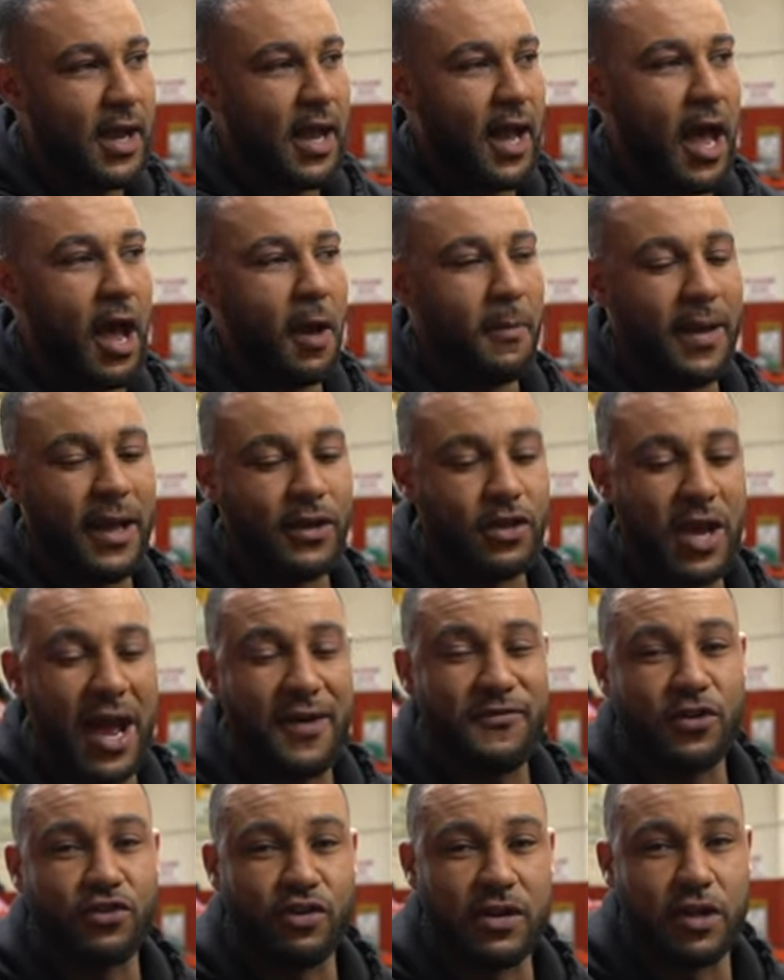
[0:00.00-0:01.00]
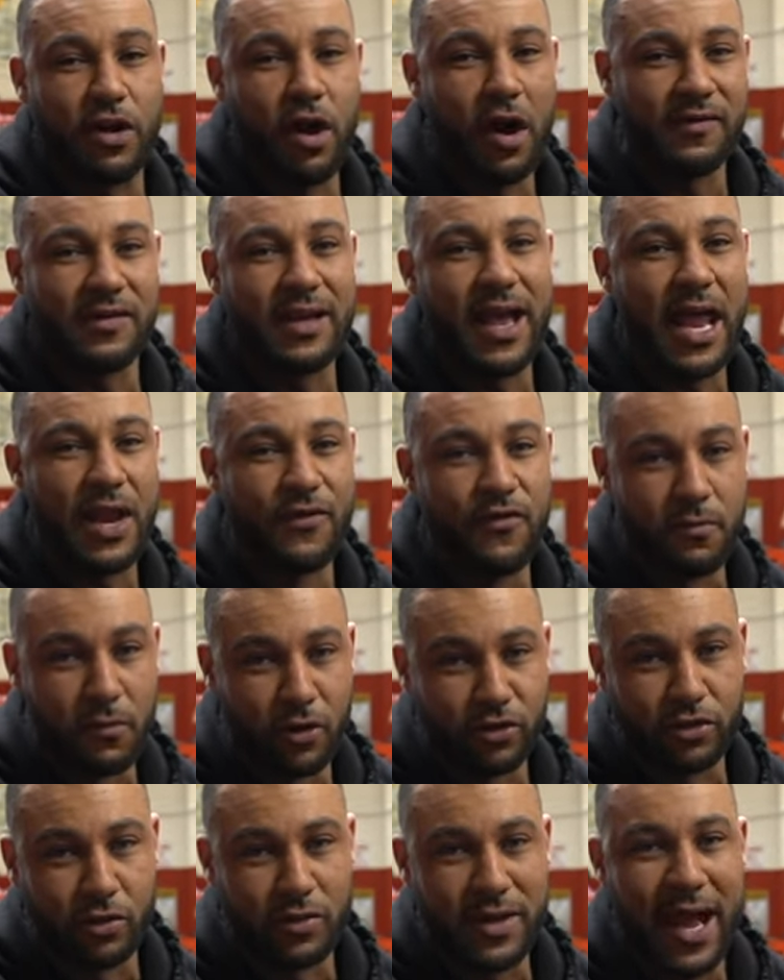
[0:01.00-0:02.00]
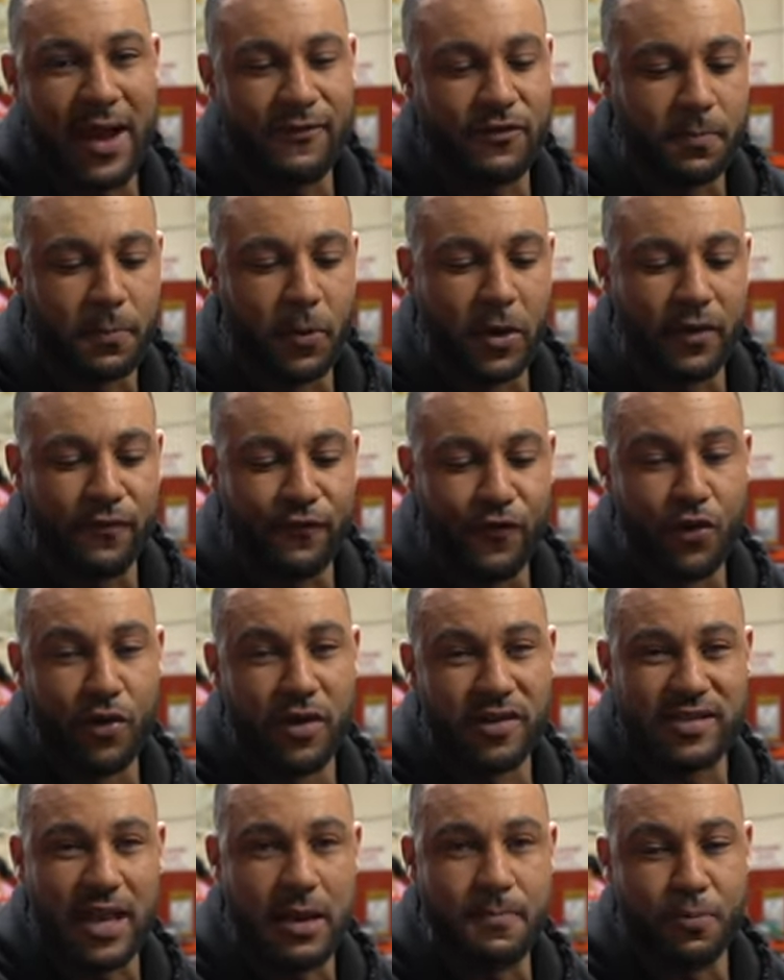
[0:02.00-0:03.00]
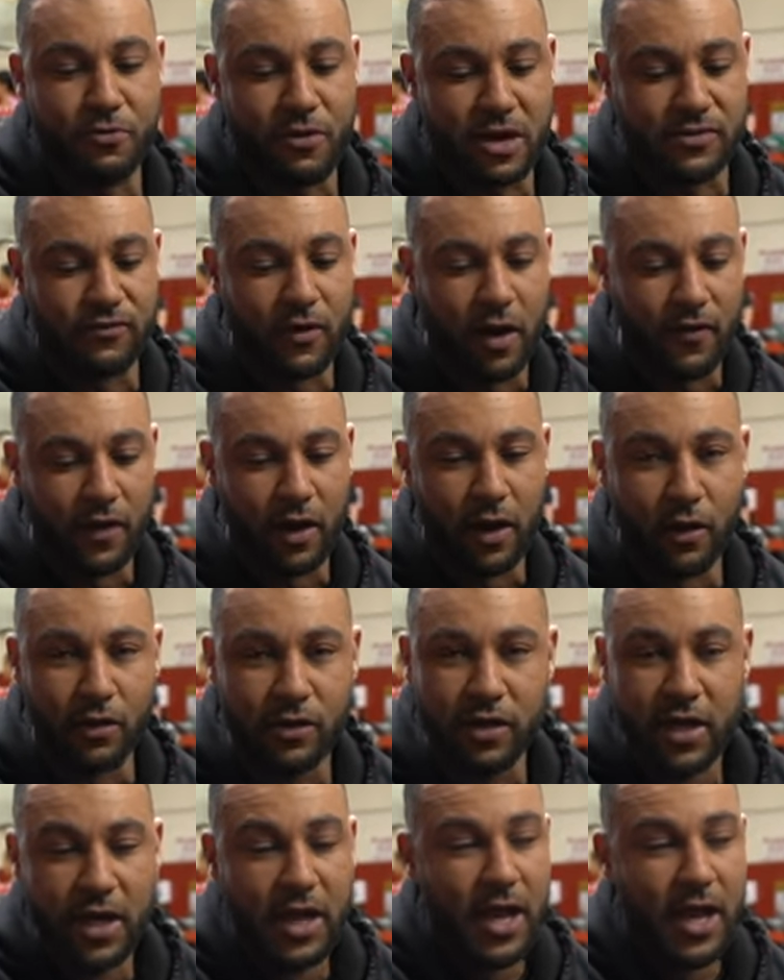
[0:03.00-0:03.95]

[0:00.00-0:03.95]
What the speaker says: And you have to treat calves like any other muscle. You have to put it through the same progressive overload.